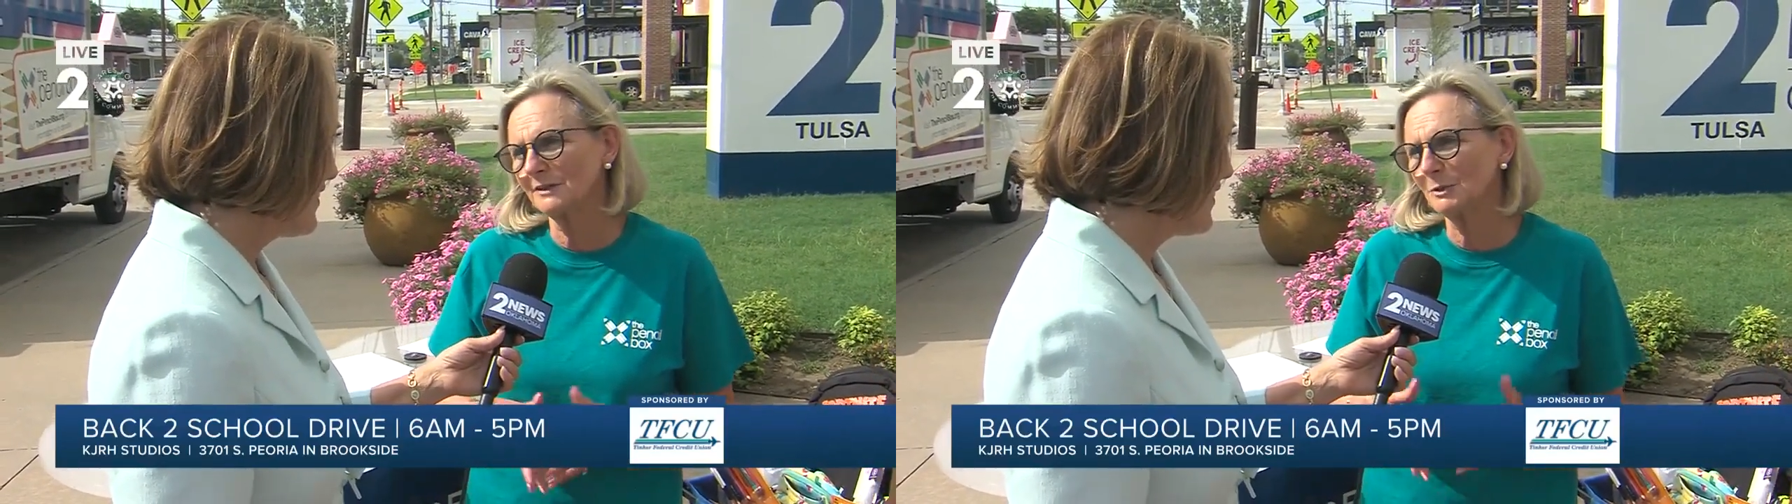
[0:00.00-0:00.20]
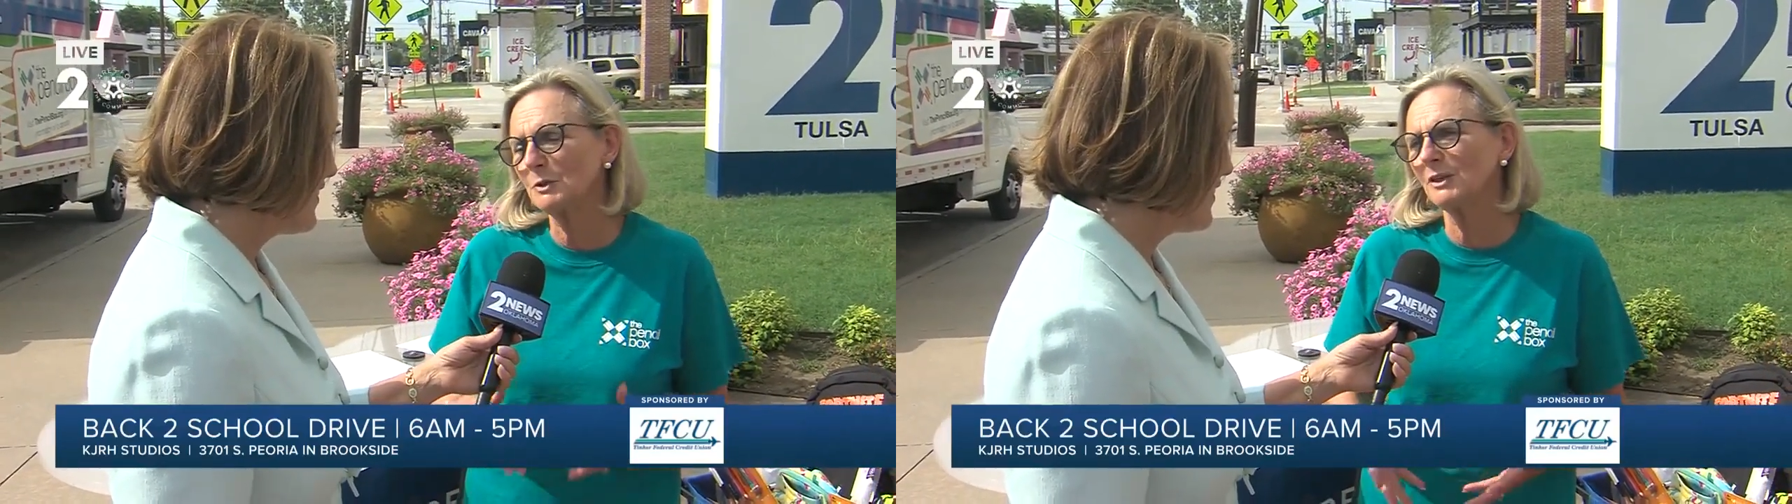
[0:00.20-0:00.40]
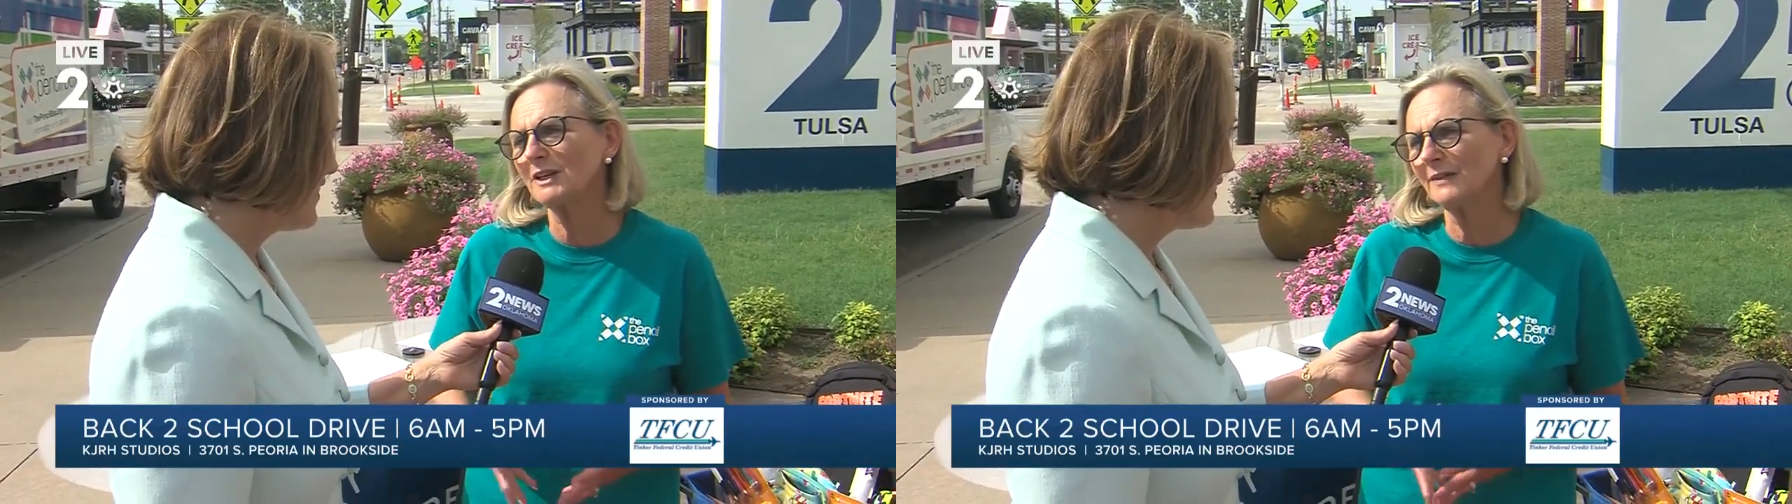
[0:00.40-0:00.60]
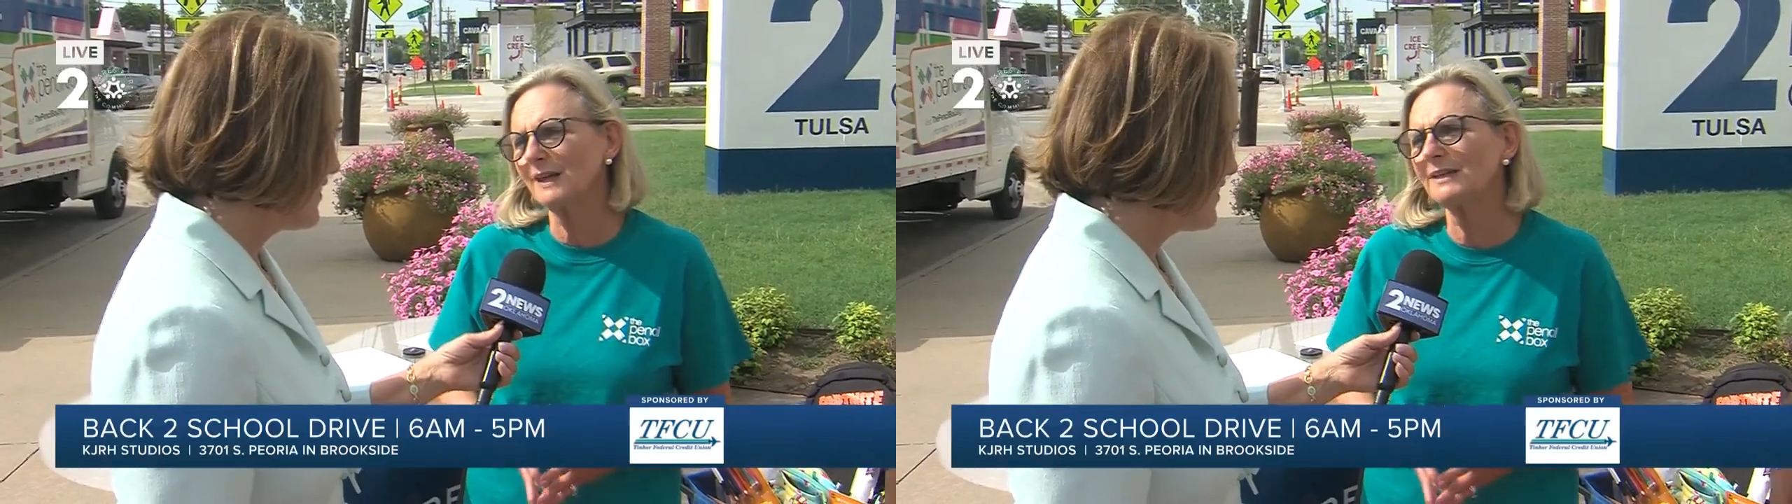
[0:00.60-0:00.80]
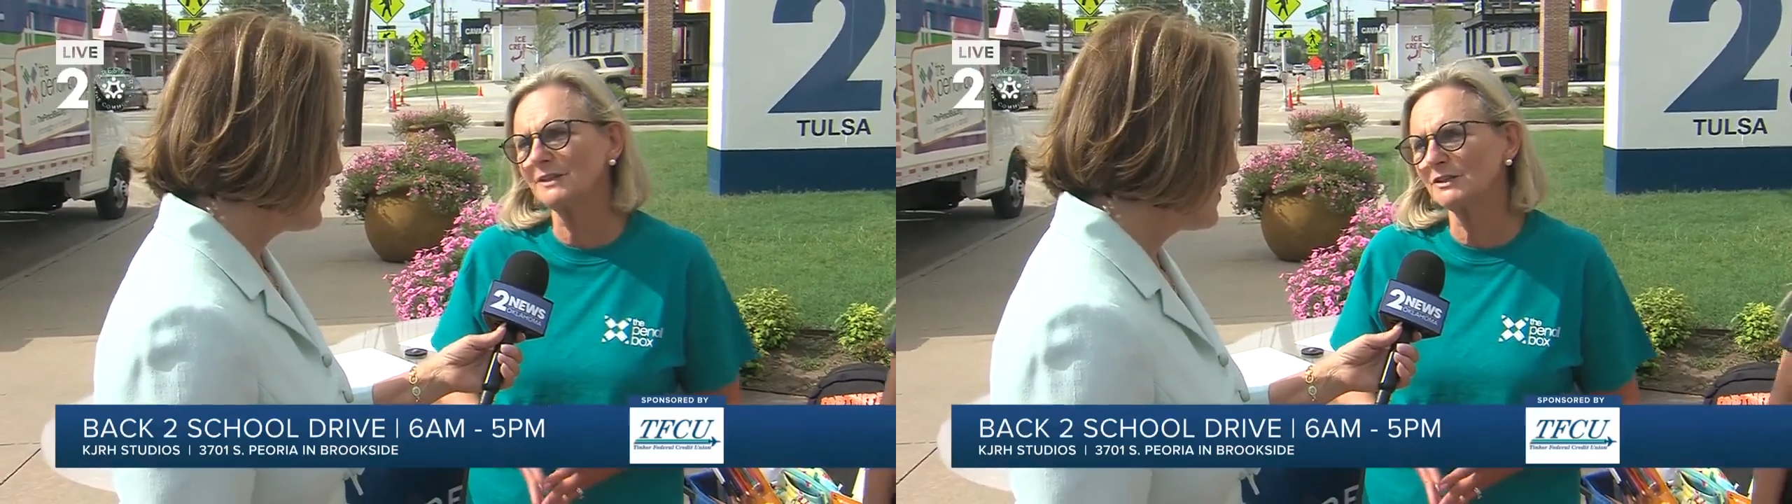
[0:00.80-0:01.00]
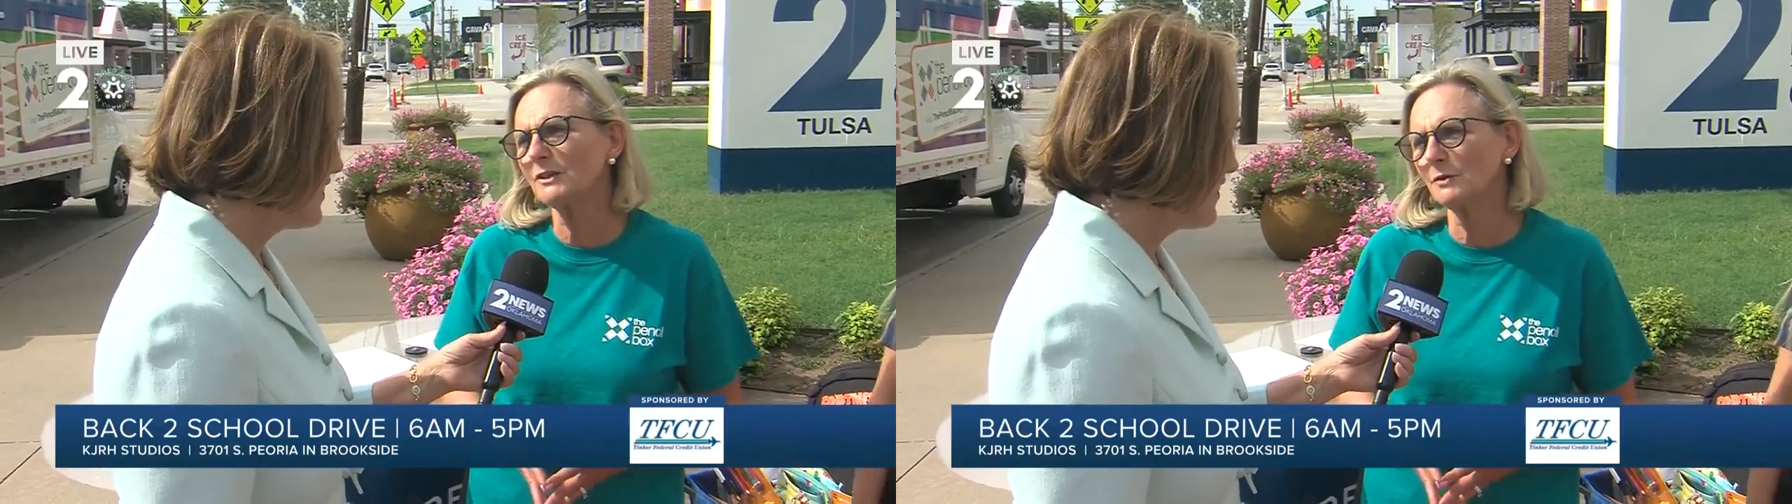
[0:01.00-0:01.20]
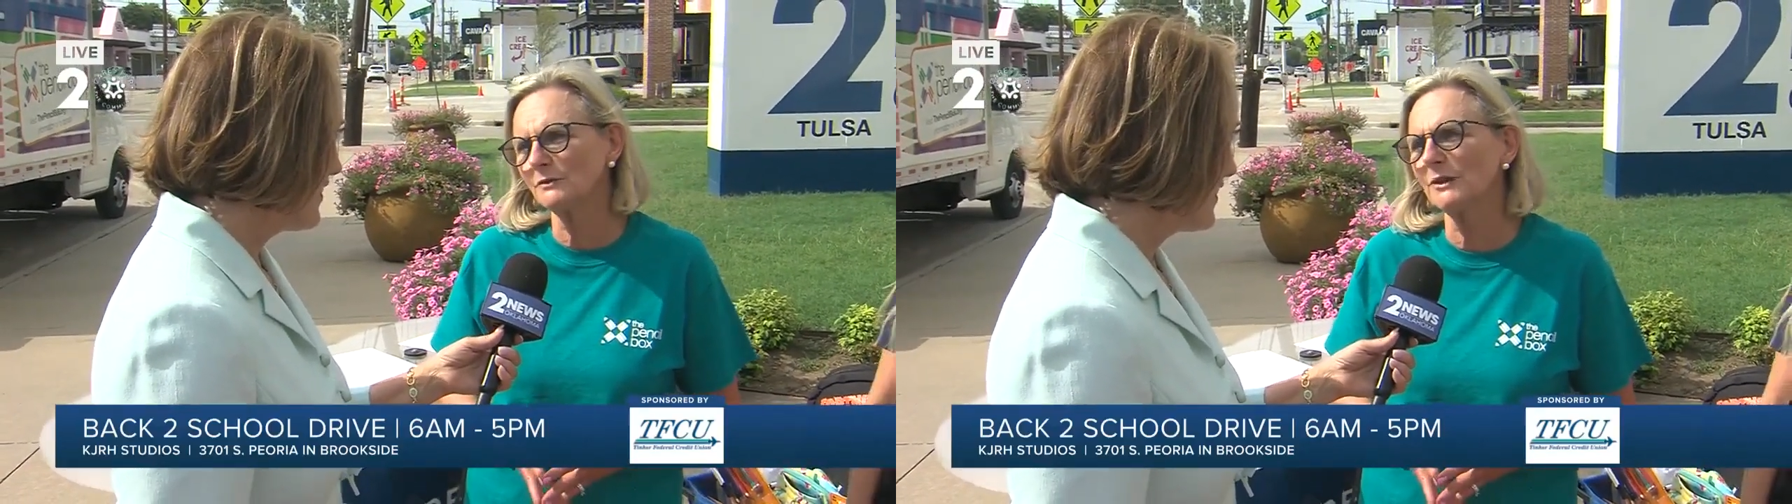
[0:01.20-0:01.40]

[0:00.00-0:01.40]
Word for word: community that is so